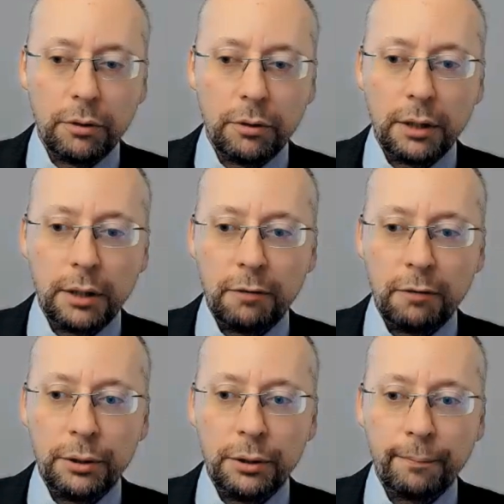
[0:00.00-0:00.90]
there have
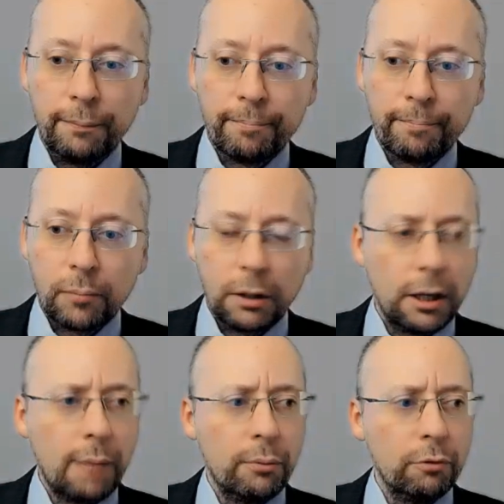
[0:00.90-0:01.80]
been a
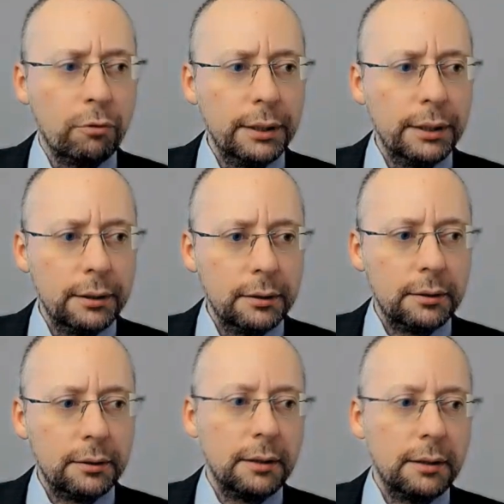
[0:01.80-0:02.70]
couple of
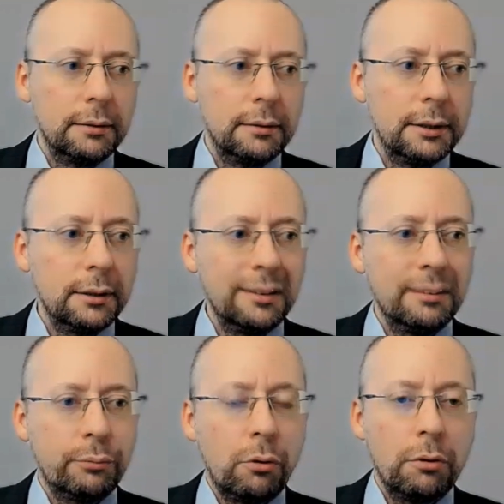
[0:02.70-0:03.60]
meetings, and still
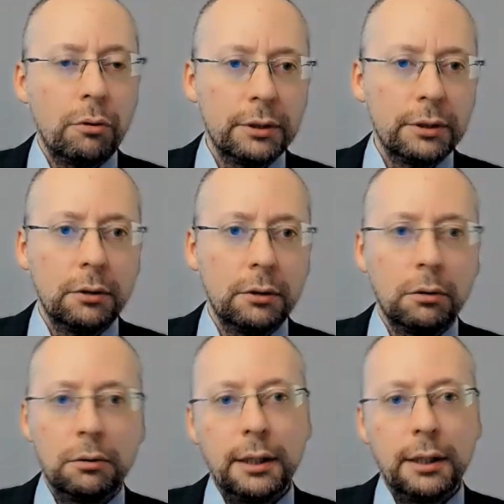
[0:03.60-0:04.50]
the progress is
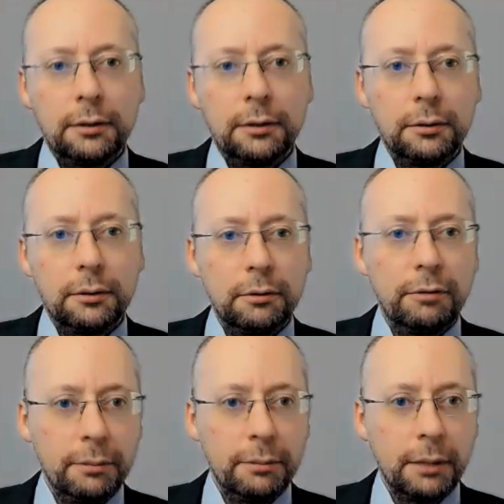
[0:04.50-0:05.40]
not yet
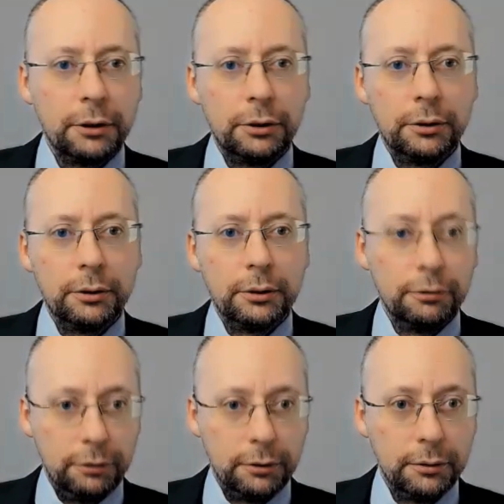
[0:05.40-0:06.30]
very much
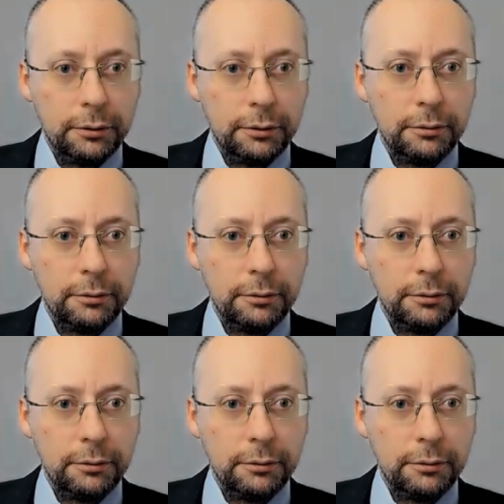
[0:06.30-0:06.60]
significant.